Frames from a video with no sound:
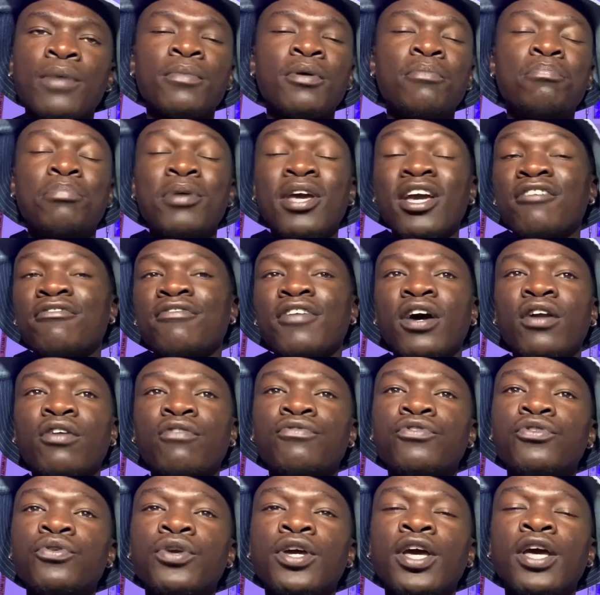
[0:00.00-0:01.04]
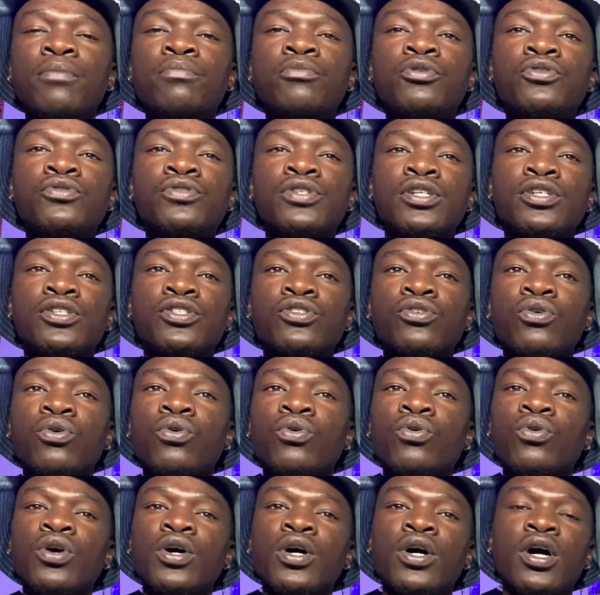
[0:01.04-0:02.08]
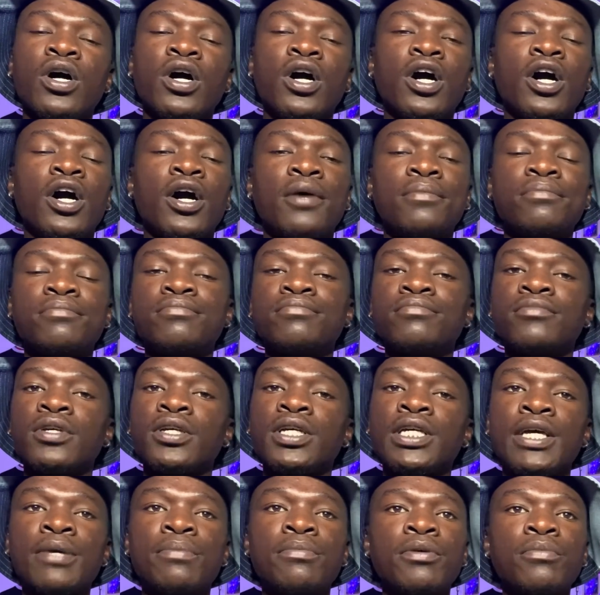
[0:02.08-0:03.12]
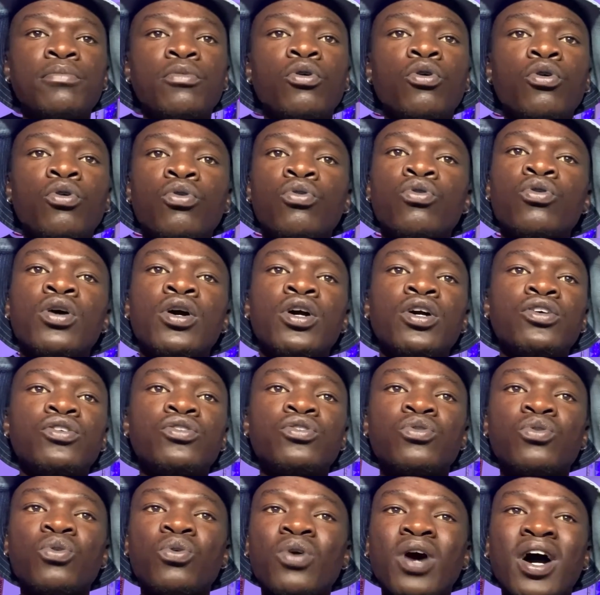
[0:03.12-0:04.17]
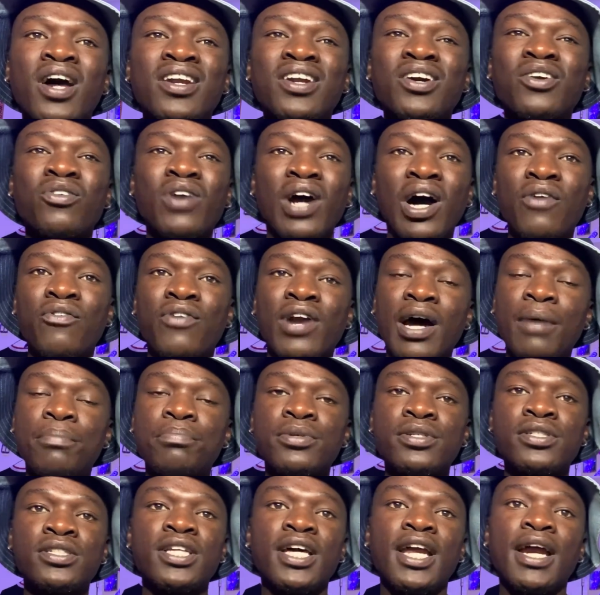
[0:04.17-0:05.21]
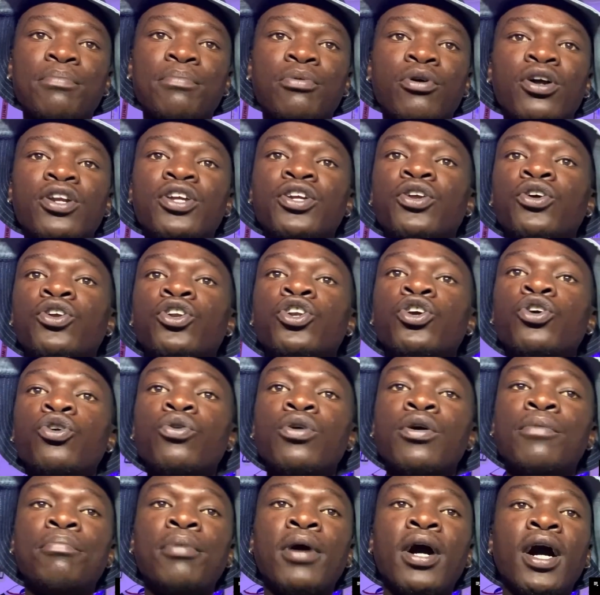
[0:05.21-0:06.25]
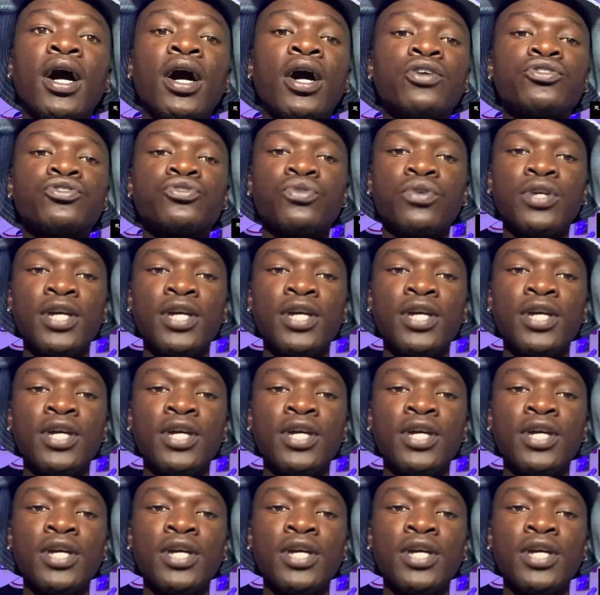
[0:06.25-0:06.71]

I'm a big fan of UK music, so give me more, you know, underground rappers probably don't know about.